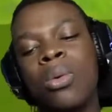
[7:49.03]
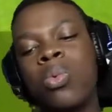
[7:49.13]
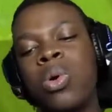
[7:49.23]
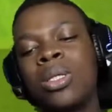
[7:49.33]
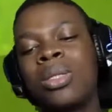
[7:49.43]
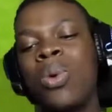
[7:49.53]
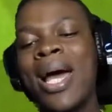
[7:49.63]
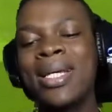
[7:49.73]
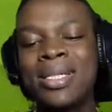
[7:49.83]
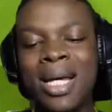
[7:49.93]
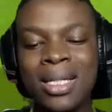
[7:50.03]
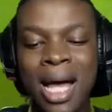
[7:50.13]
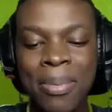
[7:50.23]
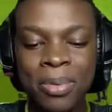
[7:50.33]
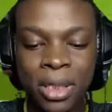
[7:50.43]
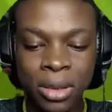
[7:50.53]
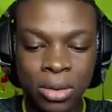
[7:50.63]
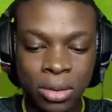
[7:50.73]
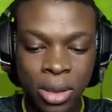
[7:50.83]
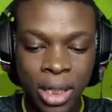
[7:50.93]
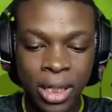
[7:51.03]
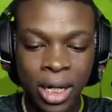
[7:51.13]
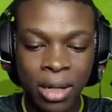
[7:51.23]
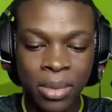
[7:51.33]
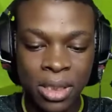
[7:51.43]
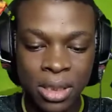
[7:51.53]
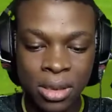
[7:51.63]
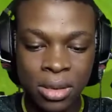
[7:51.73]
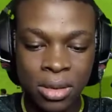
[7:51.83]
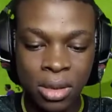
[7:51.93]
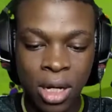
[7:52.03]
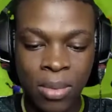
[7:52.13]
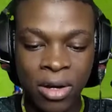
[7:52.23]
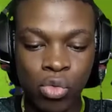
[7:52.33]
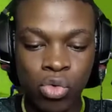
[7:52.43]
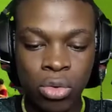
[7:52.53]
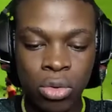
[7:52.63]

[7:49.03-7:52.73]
what? Why is that happening? Engara Messi. Am I who?